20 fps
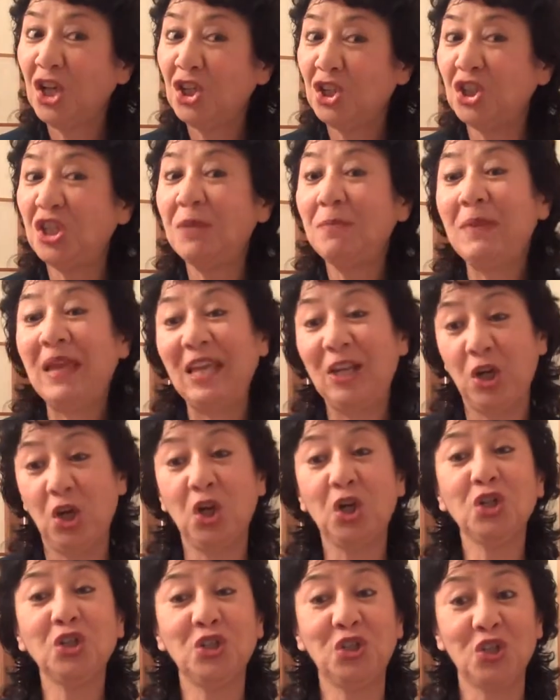She made
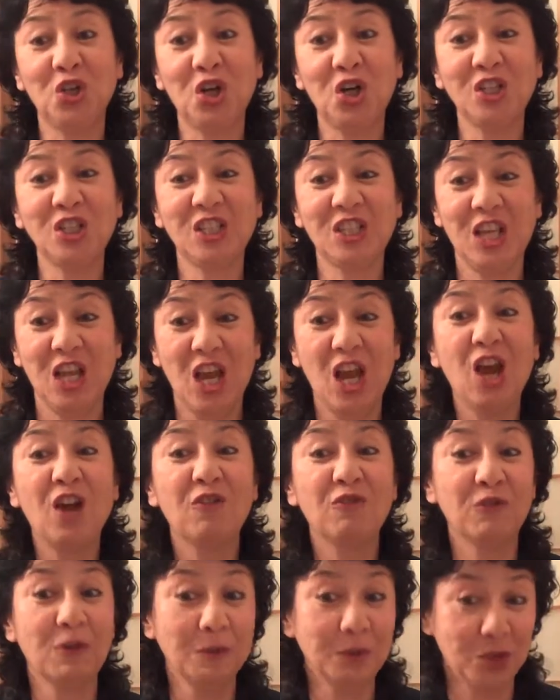her sauce
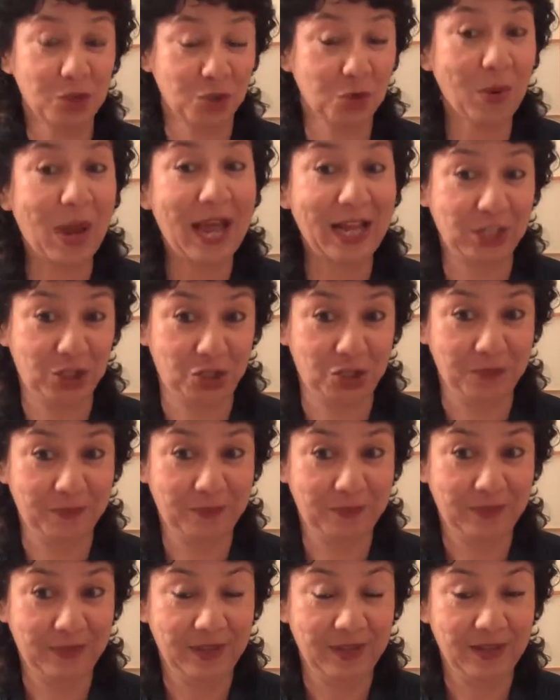from scratch.
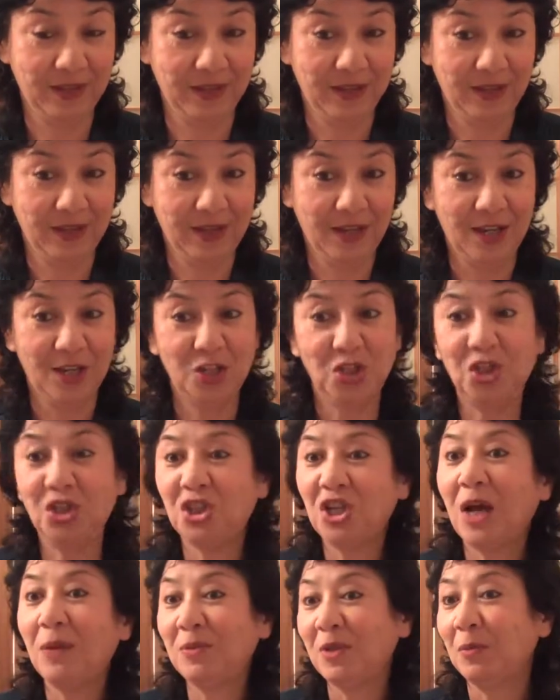She
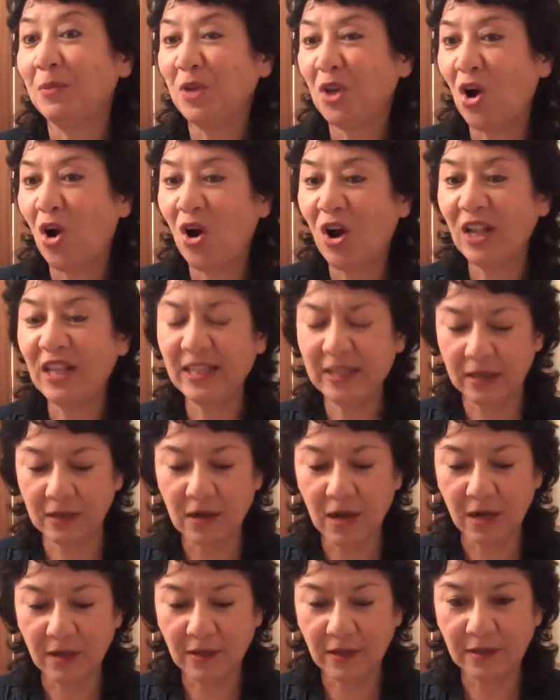chopped up garlic
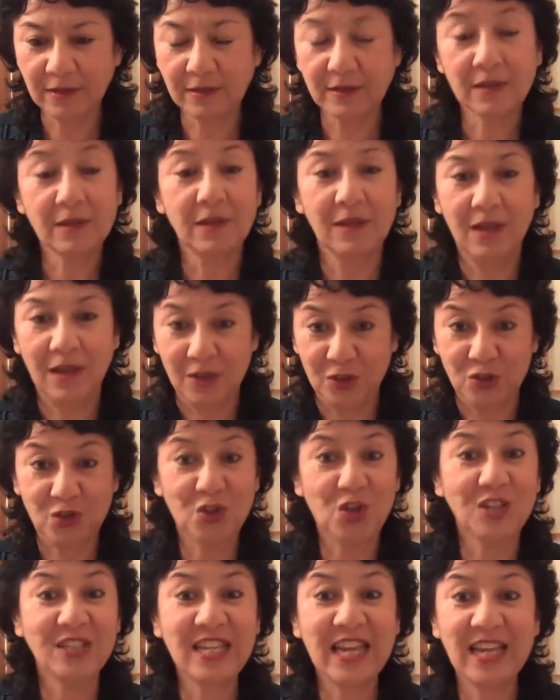and onions,
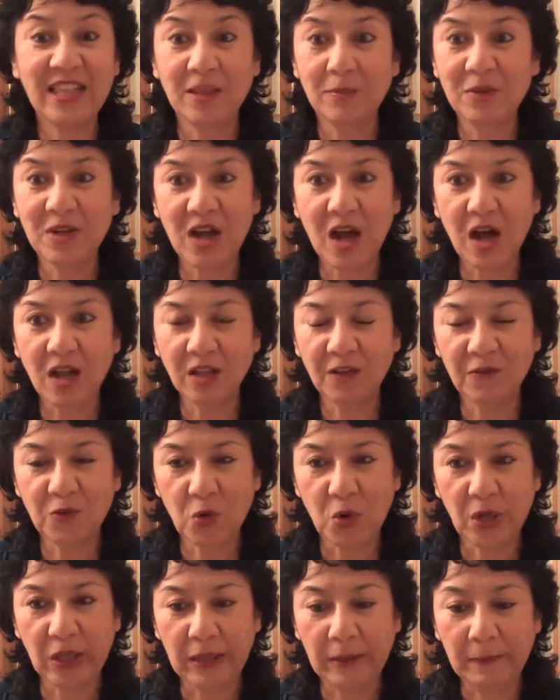sauteed them in olive
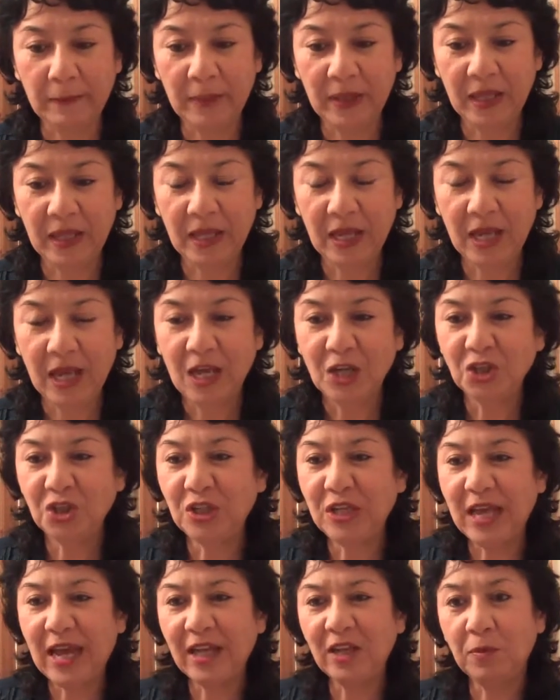oil.
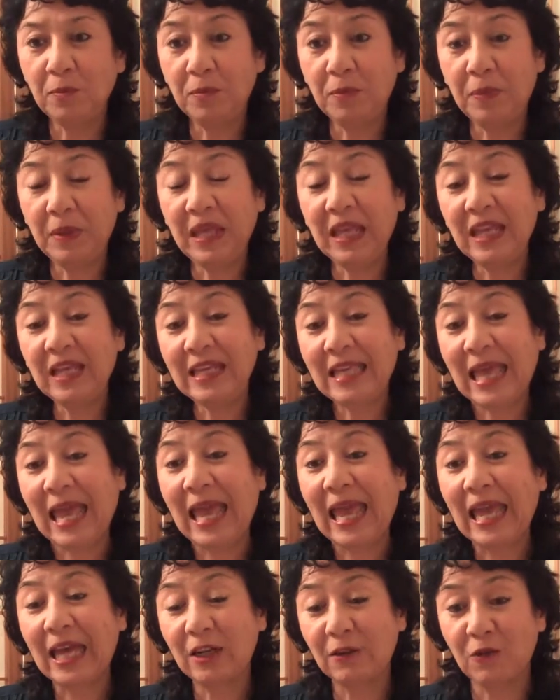She'd add a big
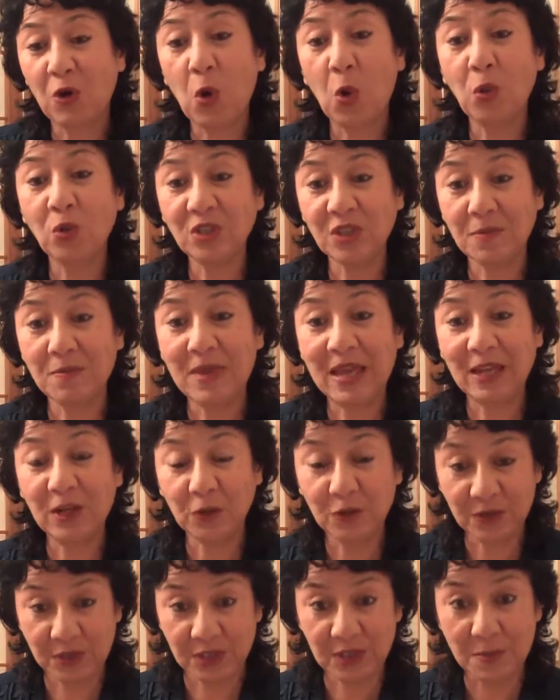can of whole
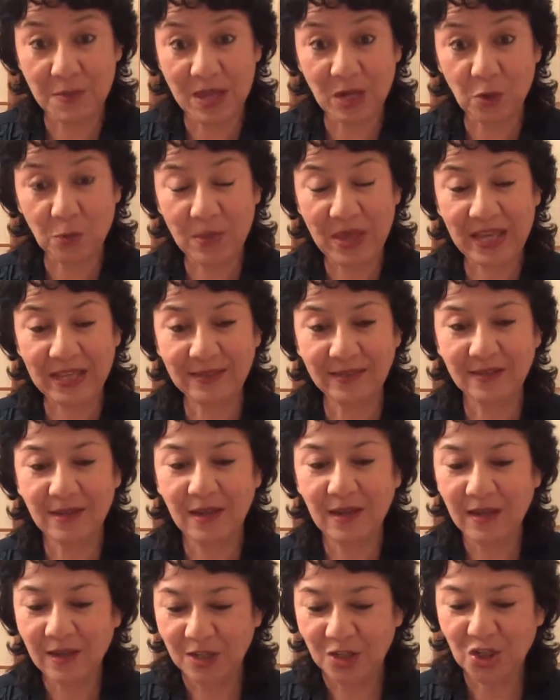tomatoes, tomato paste,
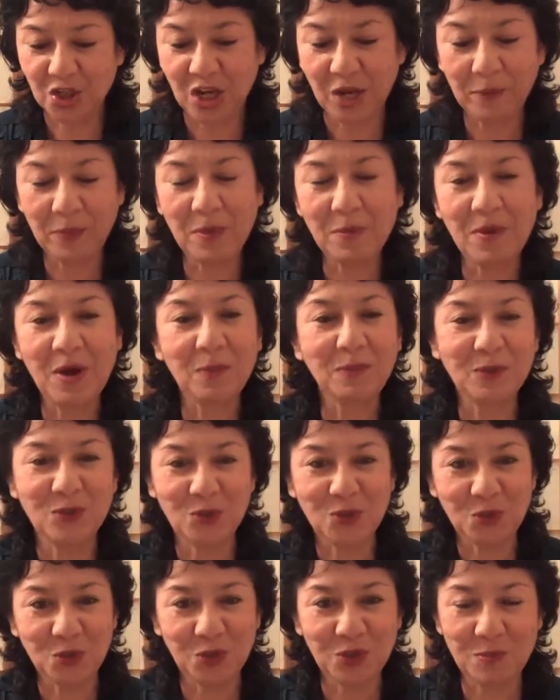chop them up and
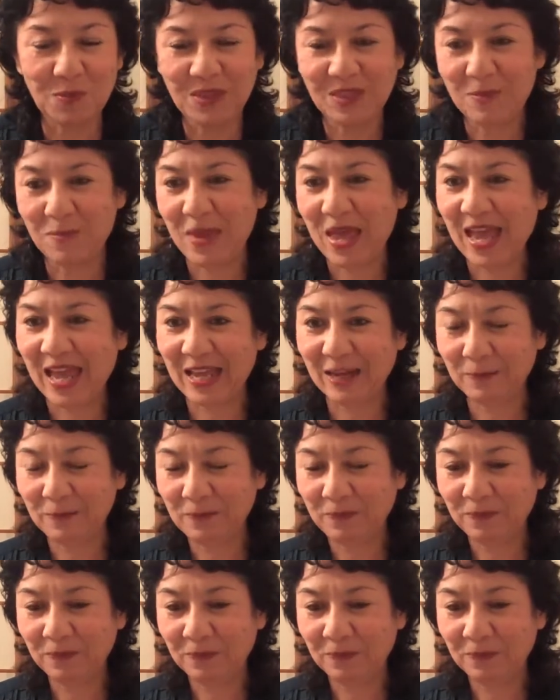stir them in the pan.